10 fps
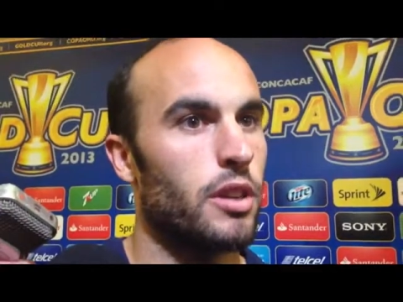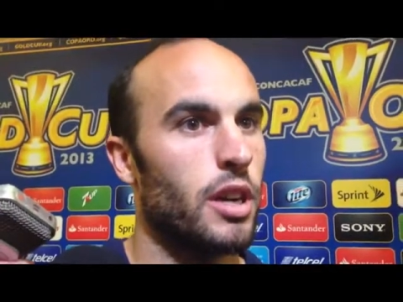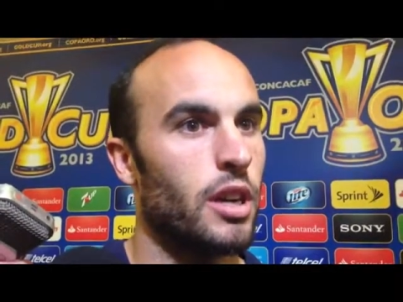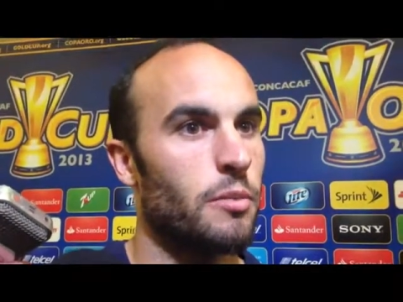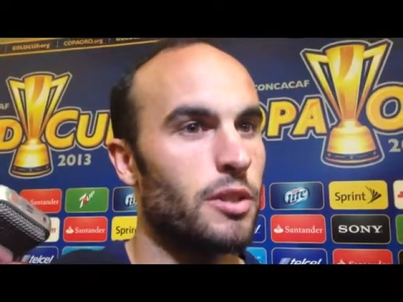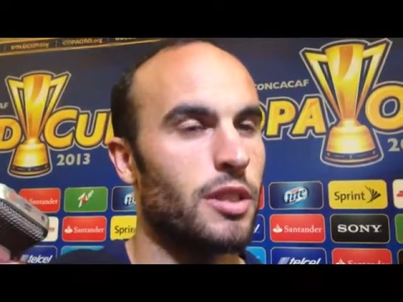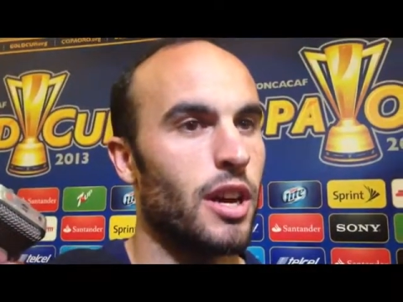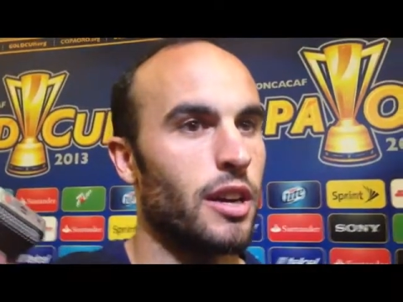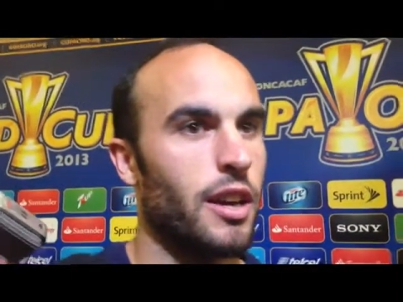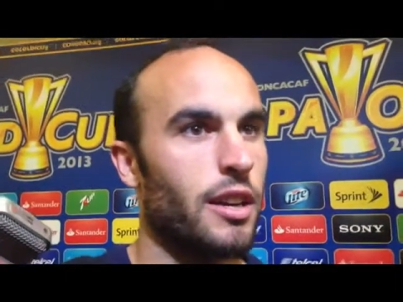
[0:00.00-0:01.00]
Um, it's
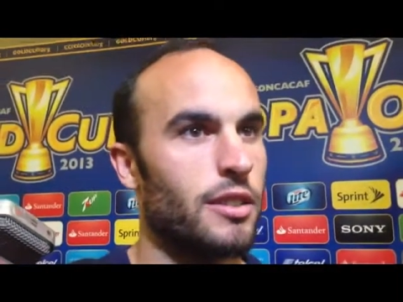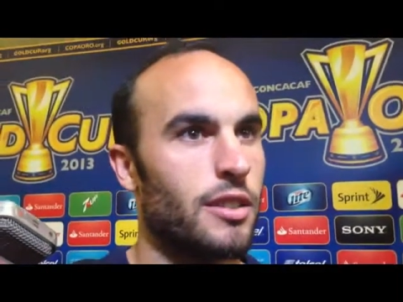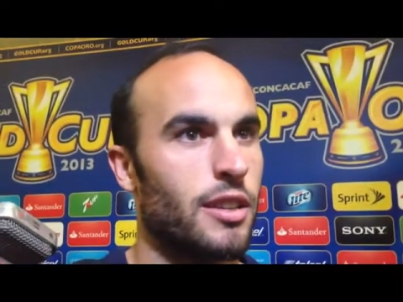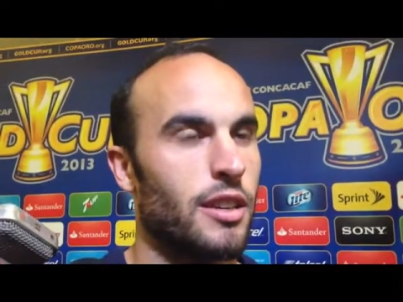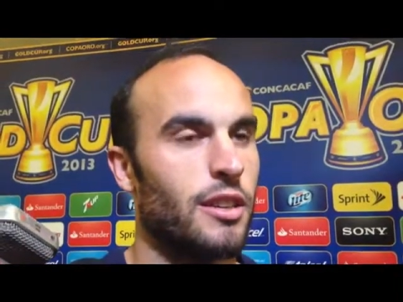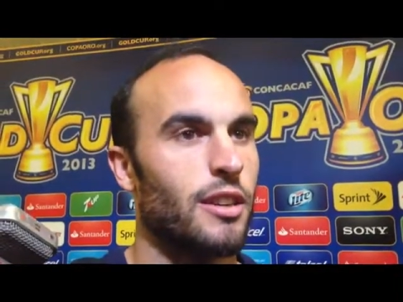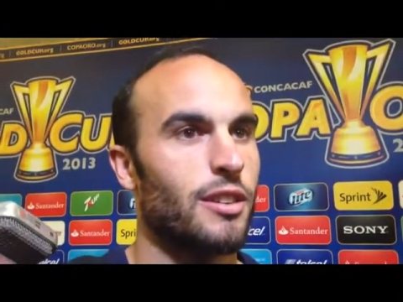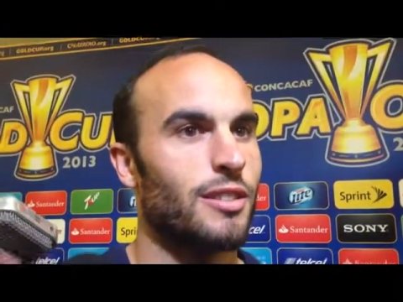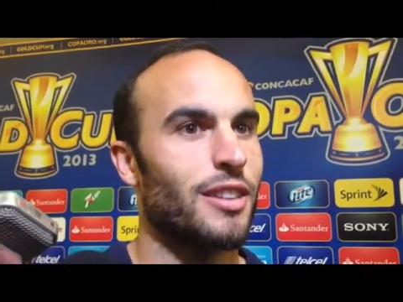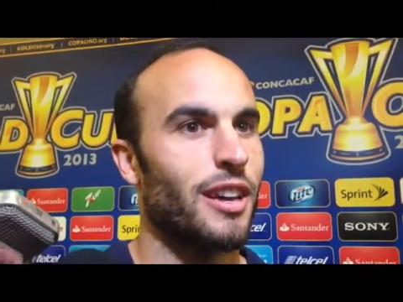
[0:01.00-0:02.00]
not guys that
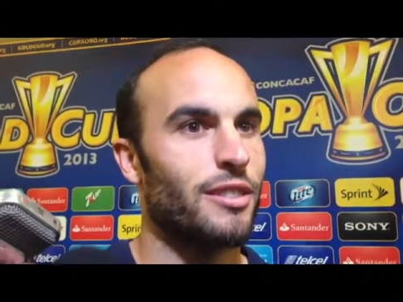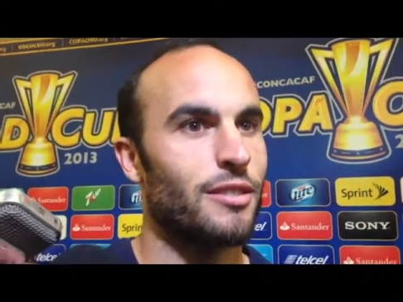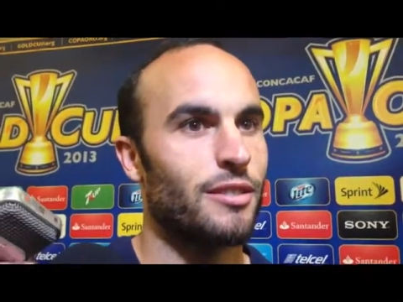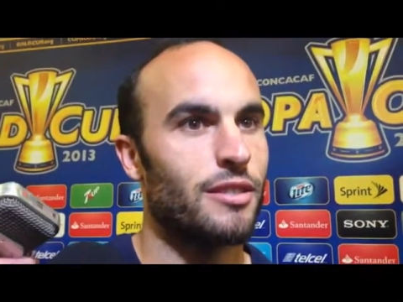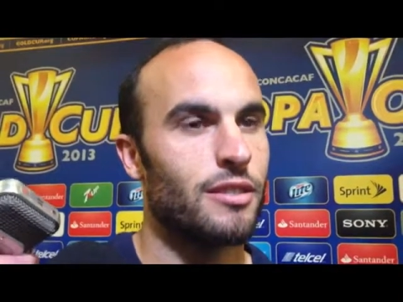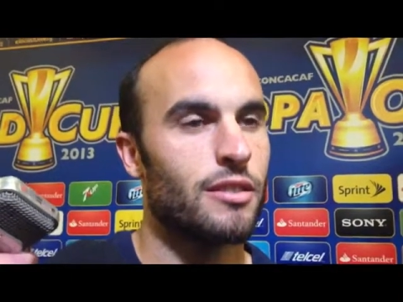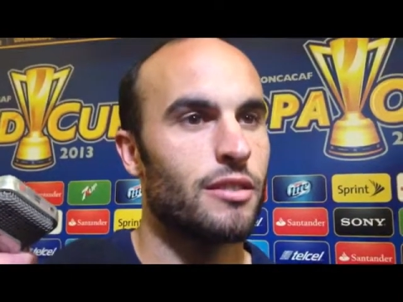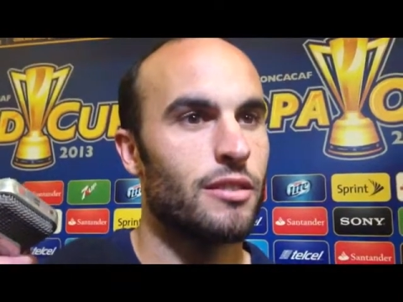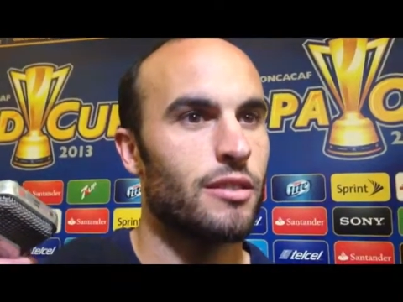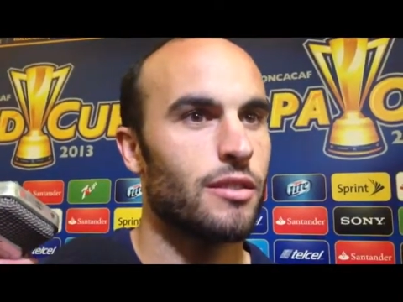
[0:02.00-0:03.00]
are entitled
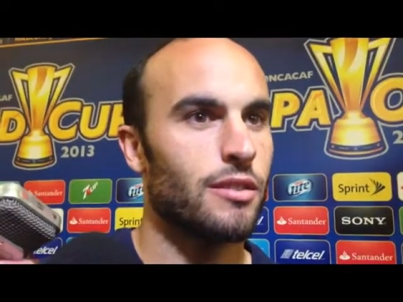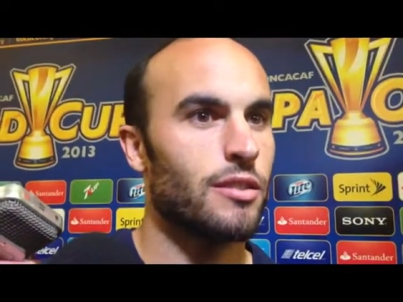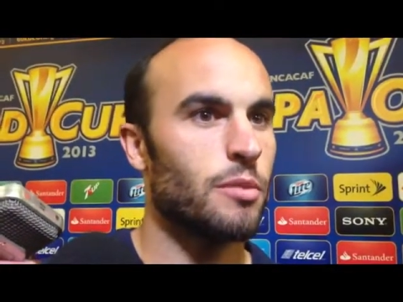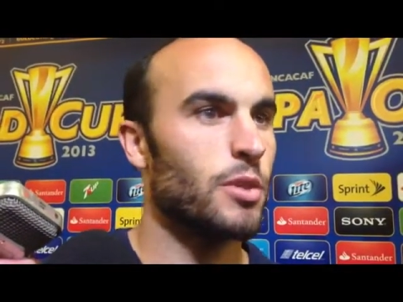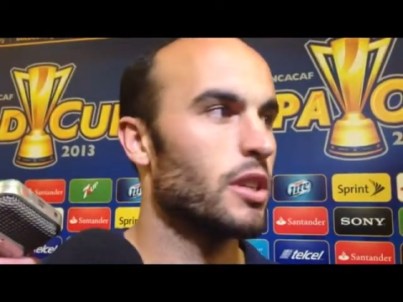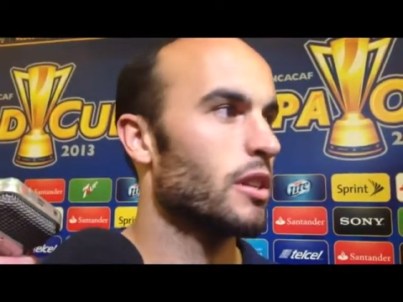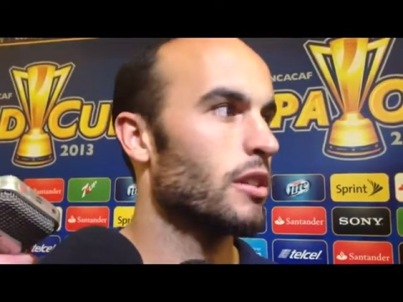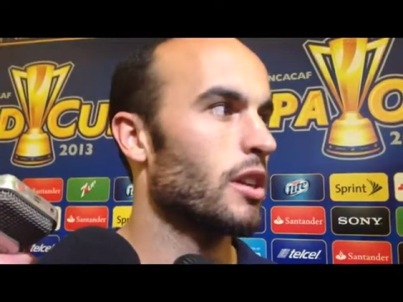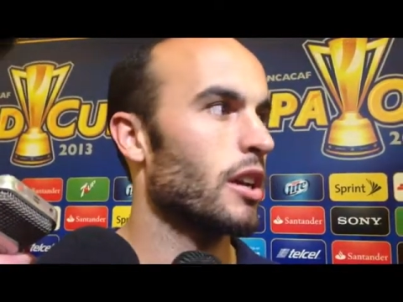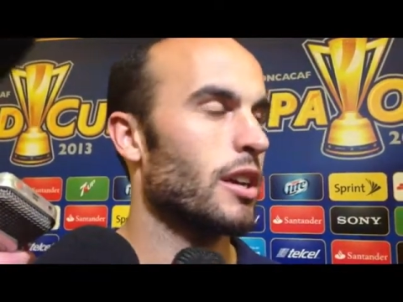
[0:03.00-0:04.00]
to be here,
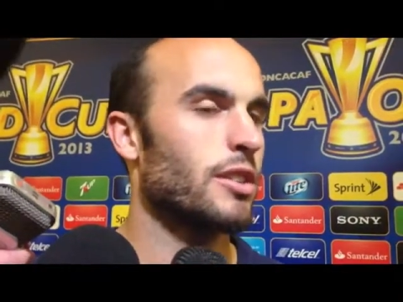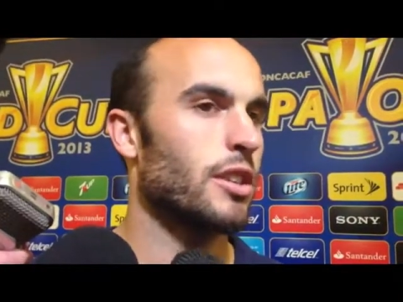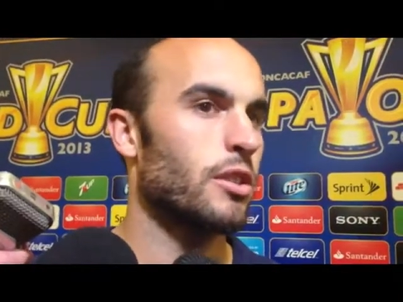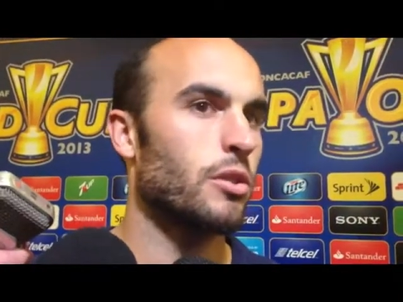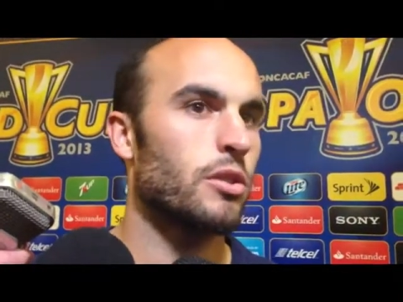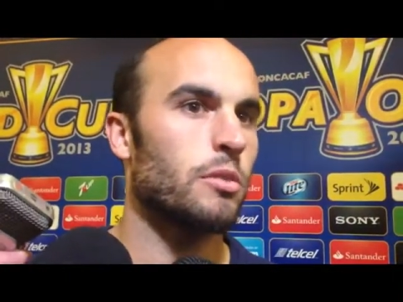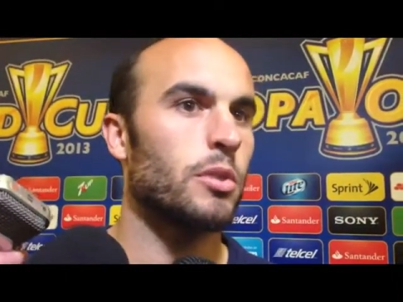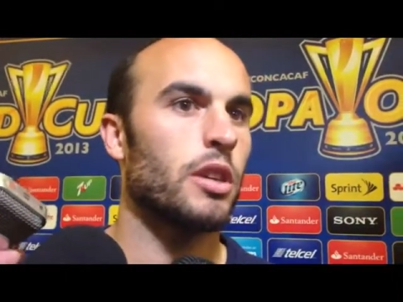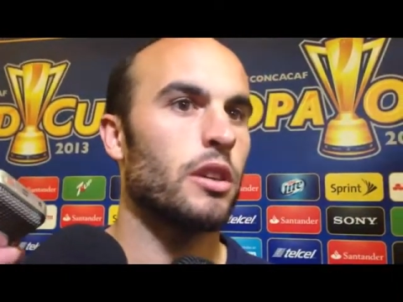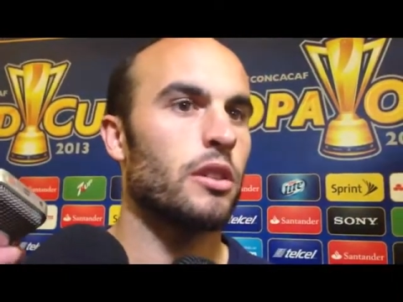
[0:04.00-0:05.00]
and not guys that are used to
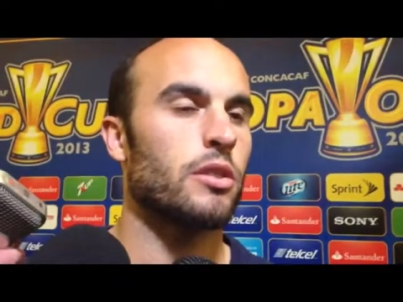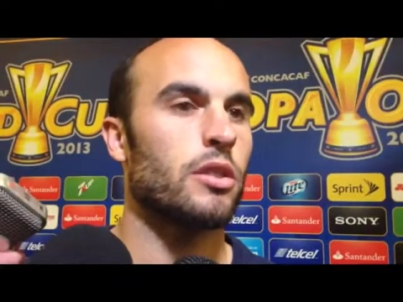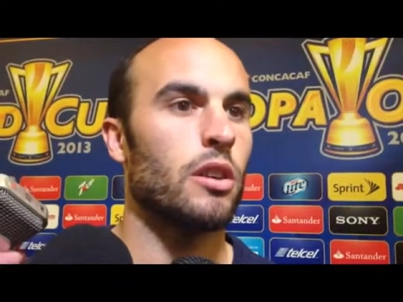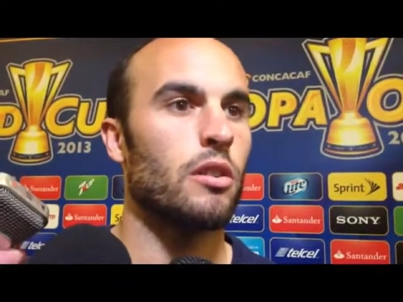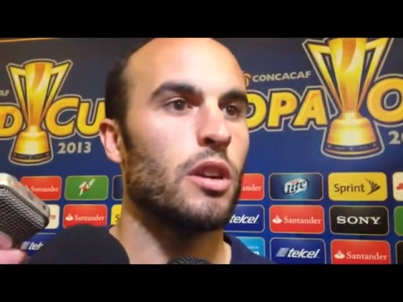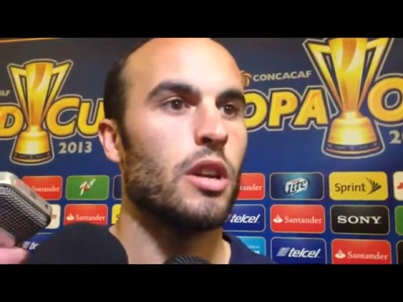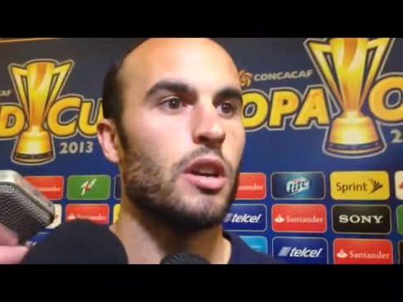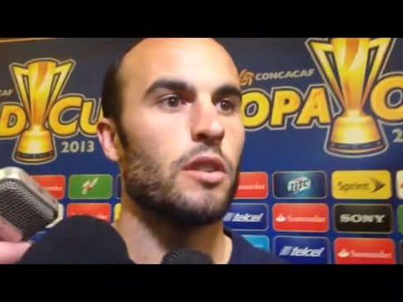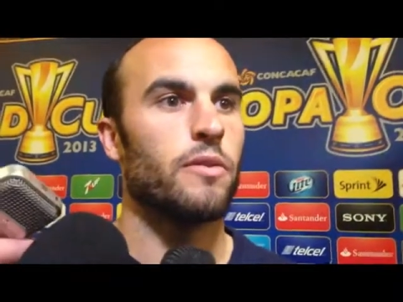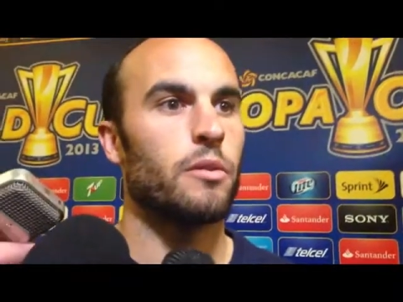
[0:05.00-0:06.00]
being here. So,
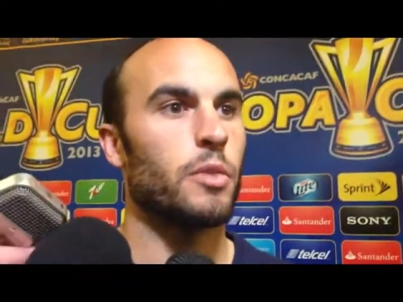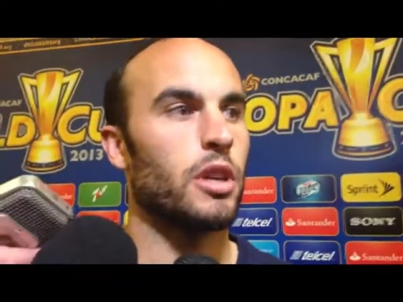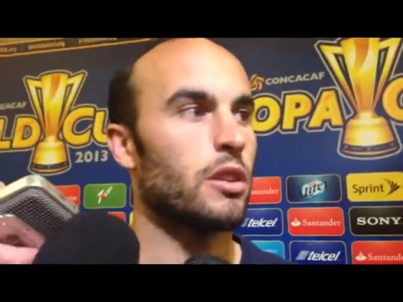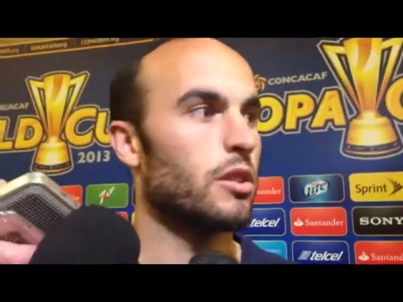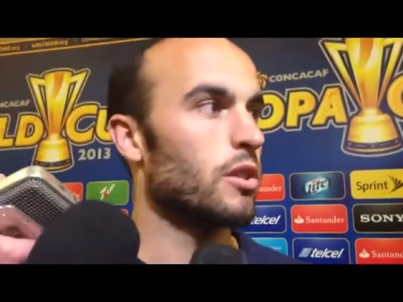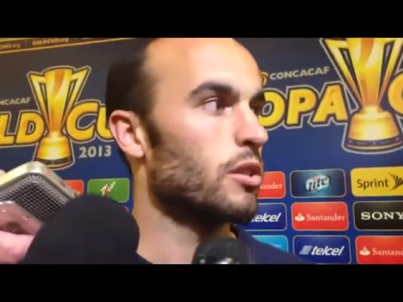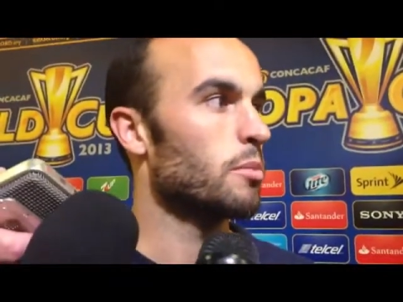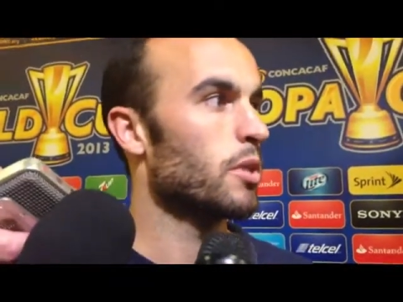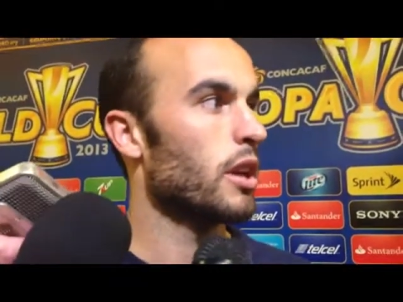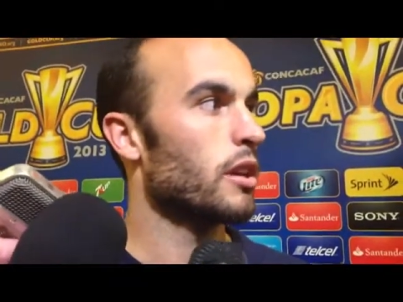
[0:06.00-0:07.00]
for me as an older
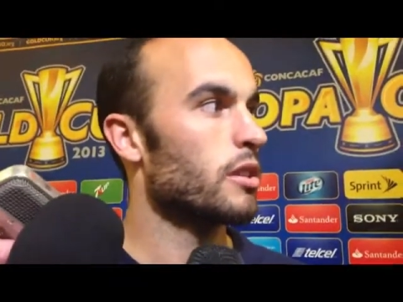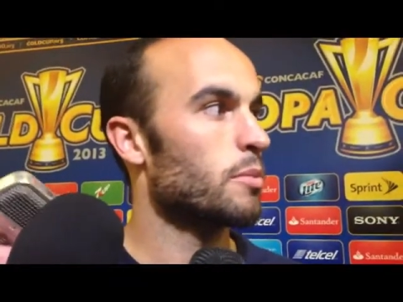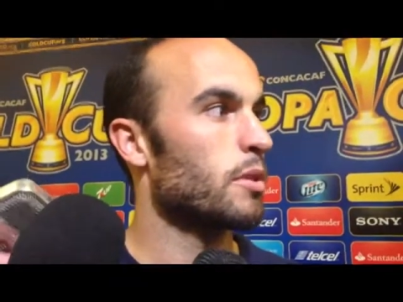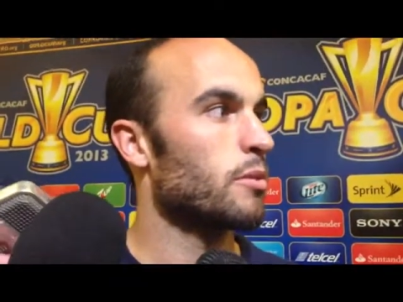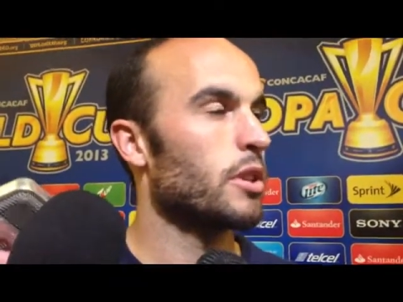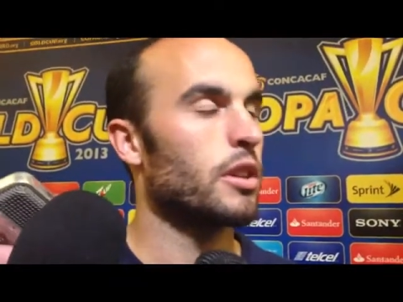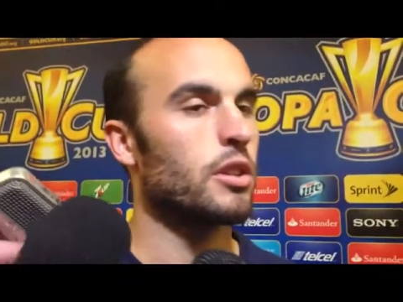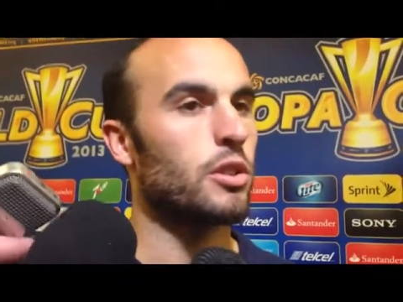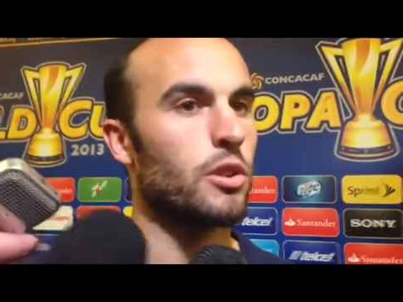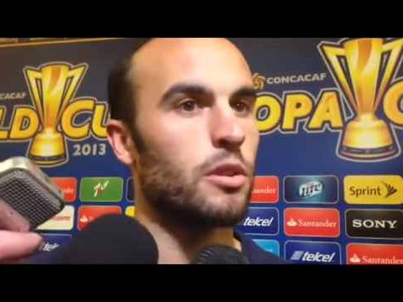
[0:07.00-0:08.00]
player, it's been really
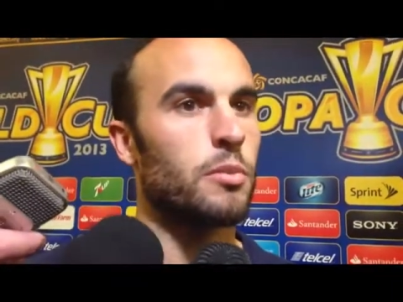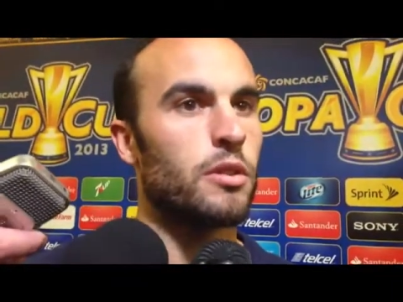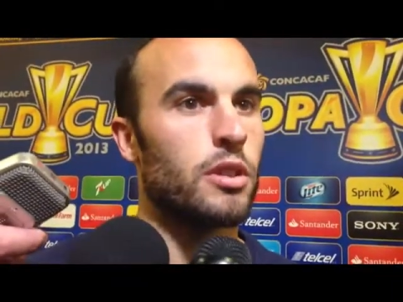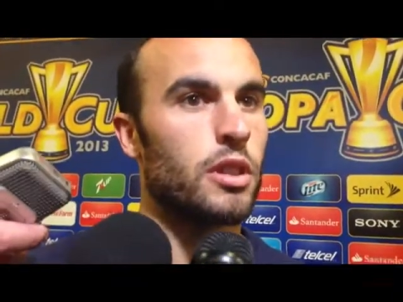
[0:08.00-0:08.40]
enjoyable,